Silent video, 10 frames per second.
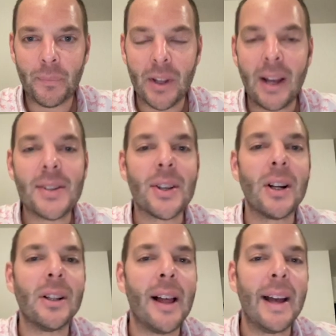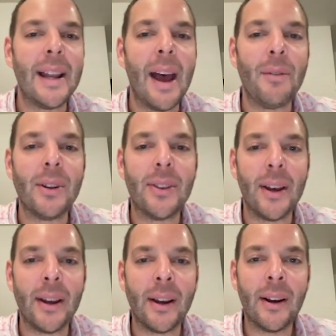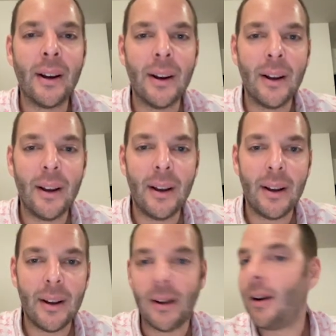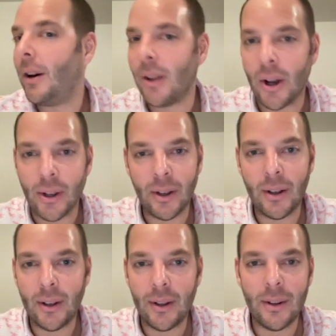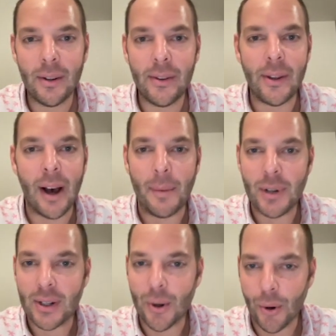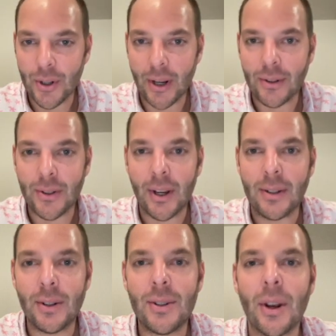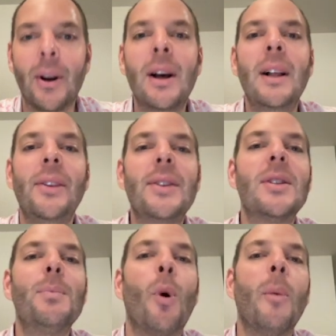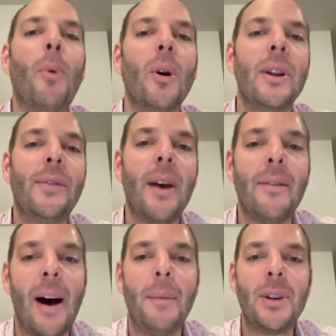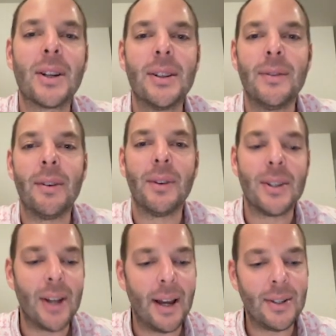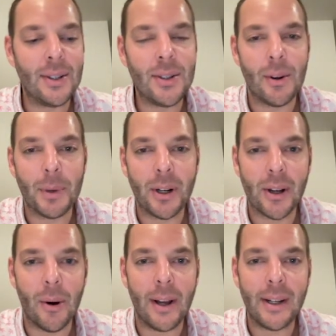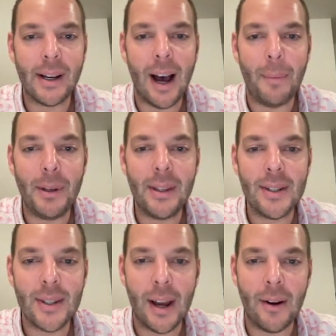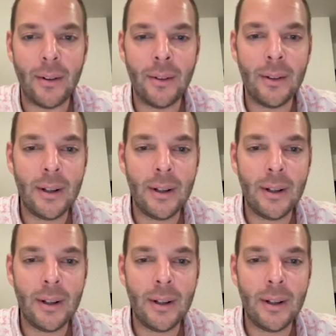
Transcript: It's going to align everything along the object's horizontal centers. So this is more important if you have objects of different sizes. So I'm going to go ahead and copy these down.